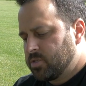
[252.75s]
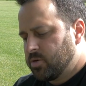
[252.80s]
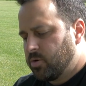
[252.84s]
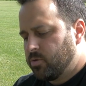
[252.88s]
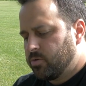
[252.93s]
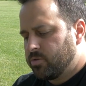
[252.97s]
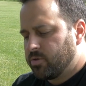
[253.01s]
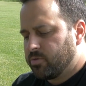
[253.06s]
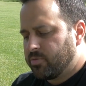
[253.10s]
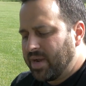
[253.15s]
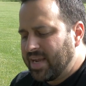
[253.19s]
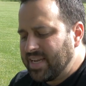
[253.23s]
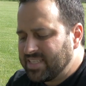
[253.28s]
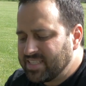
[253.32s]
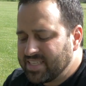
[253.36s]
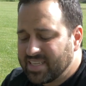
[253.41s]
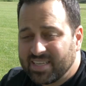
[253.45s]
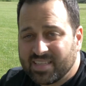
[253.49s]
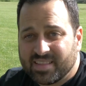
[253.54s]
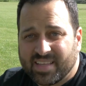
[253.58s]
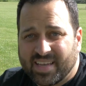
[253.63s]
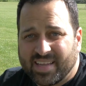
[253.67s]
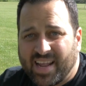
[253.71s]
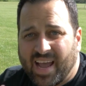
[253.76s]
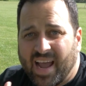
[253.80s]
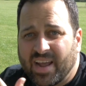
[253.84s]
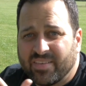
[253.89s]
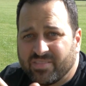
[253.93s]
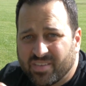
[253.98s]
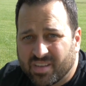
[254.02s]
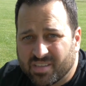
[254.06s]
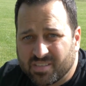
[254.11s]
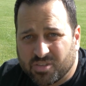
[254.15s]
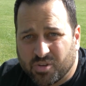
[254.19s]
So the racing that
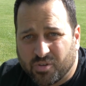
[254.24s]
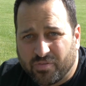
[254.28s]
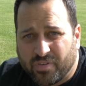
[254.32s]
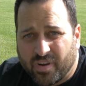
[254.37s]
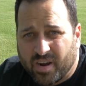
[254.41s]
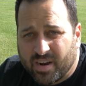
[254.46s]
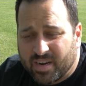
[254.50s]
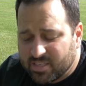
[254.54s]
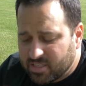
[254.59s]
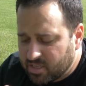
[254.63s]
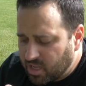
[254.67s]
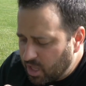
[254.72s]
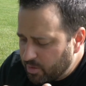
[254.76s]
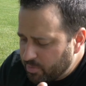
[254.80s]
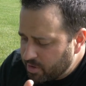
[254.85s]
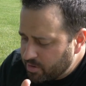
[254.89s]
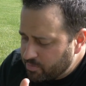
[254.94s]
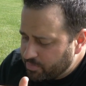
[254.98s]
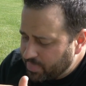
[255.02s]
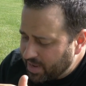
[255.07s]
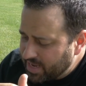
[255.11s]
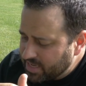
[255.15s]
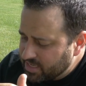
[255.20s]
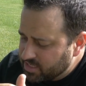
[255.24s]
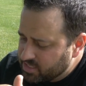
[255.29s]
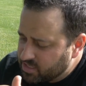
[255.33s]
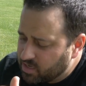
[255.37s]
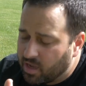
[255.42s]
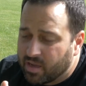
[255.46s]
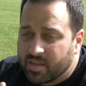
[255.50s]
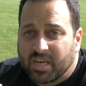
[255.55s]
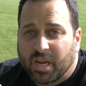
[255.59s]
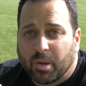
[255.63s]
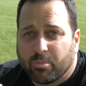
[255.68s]
I've done so far has all been based
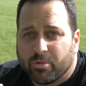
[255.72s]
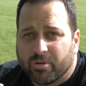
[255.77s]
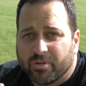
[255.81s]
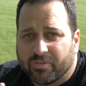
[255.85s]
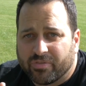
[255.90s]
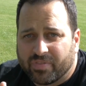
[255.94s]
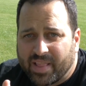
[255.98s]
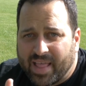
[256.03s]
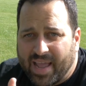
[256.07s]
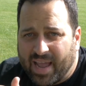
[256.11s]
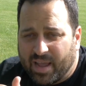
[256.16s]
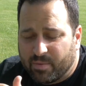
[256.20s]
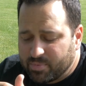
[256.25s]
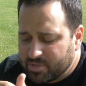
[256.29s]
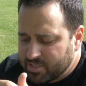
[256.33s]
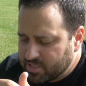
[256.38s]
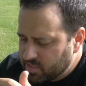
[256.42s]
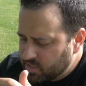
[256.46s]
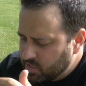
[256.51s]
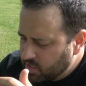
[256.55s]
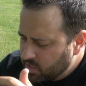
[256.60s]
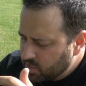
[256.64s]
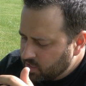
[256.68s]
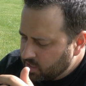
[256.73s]
on number of laps.